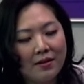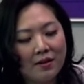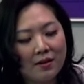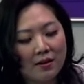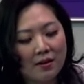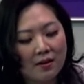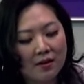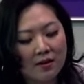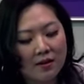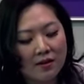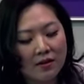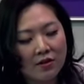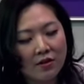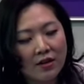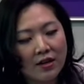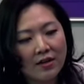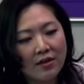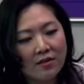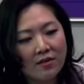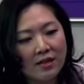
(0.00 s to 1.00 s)
uh,
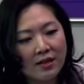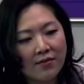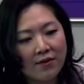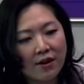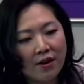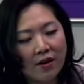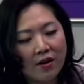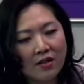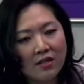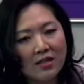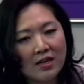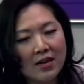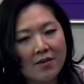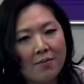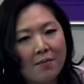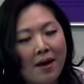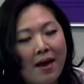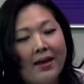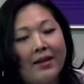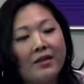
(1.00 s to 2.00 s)
creators have a hard
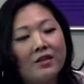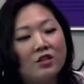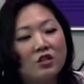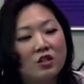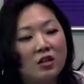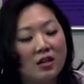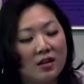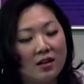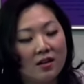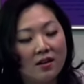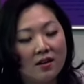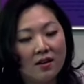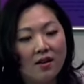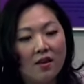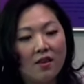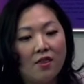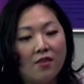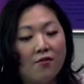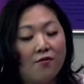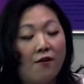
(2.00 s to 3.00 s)
time managing
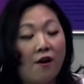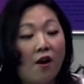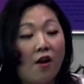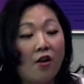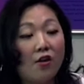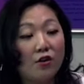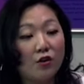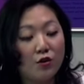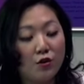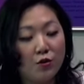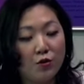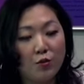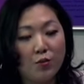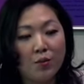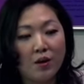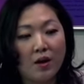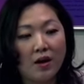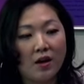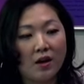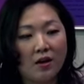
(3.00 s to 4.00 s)
the volume
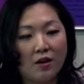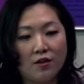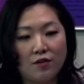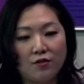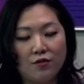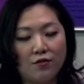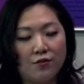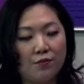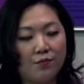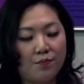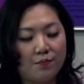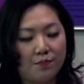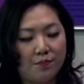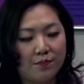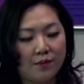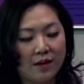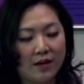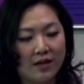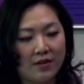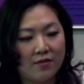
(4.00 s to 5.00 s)
of
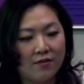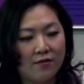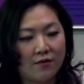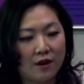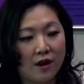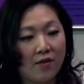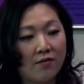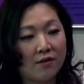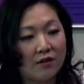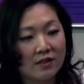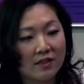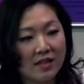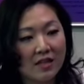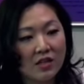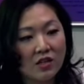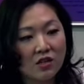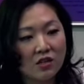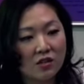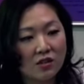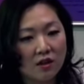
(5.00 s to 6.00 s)
kind of
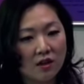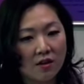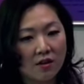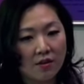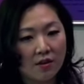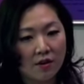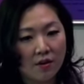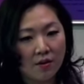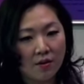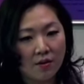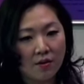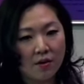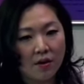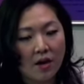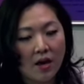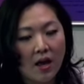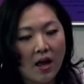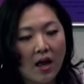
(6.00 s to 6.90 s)
conversations on their own.